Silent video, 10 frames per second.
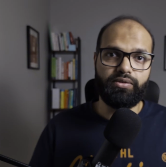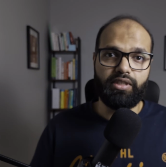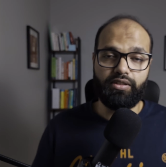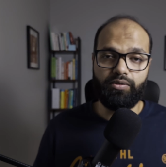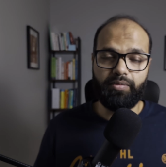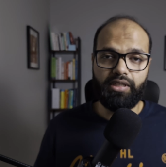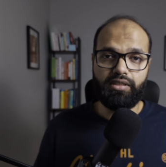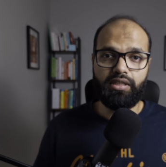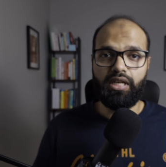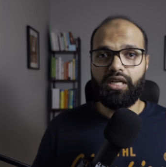of those
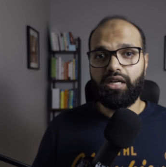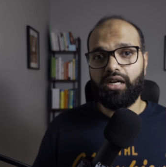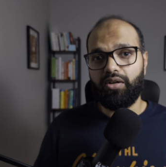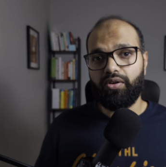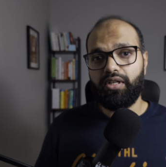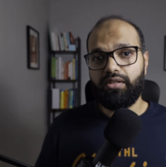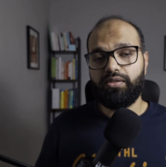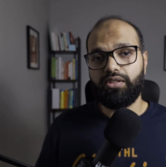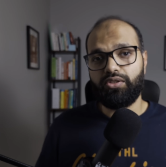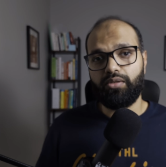resumes according
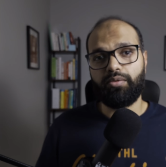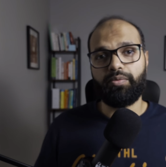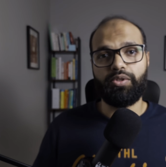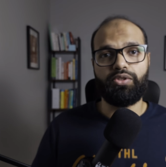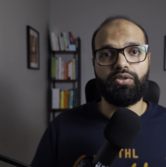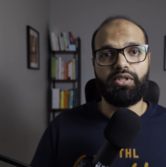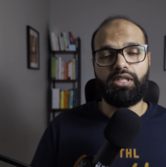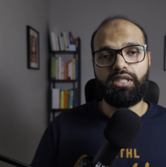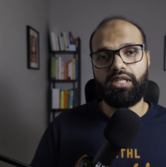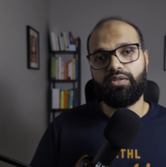to the job
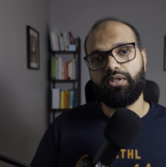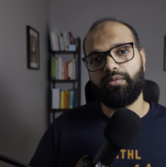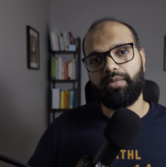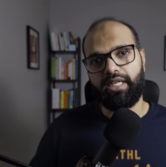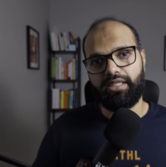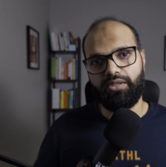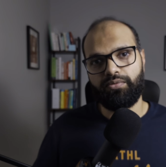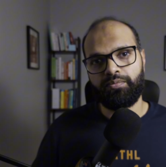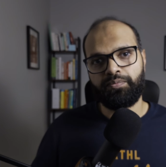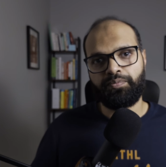opportunity that you're applying to.
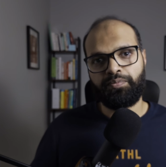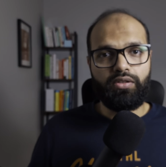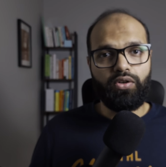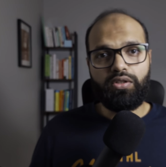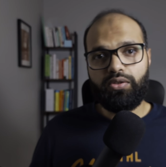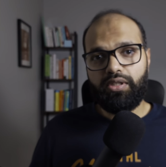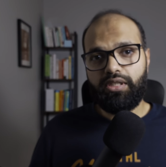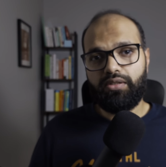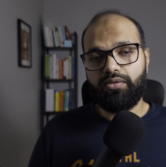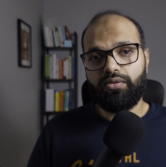You also
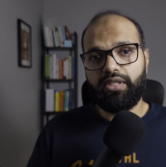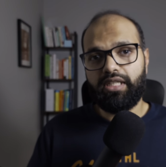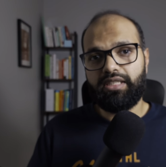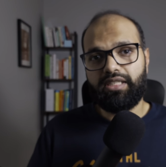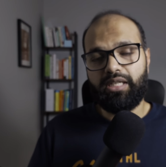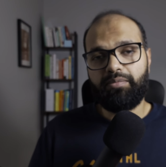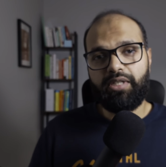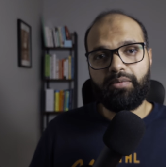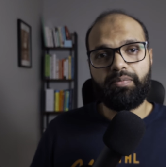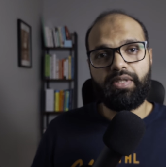need to know that some
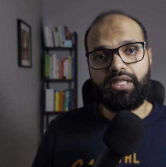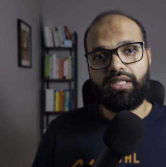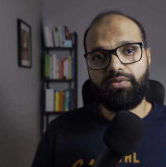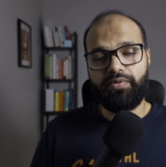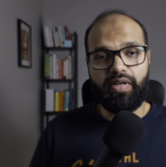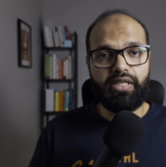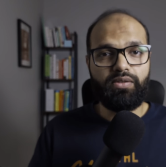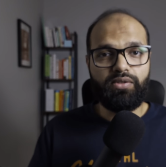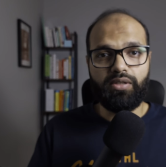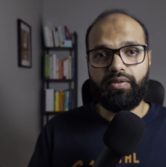companies
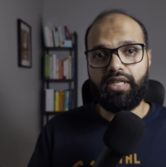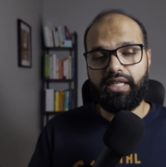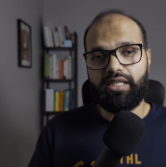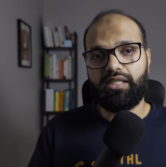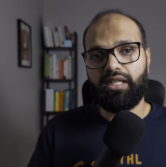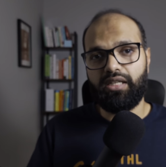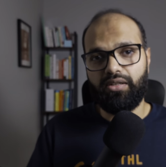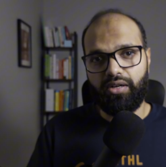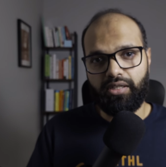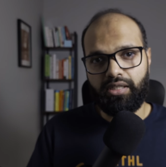value cover letter a
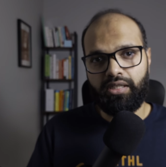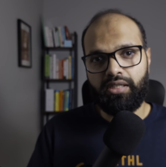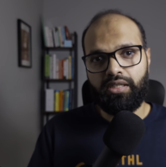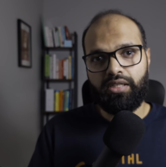lot.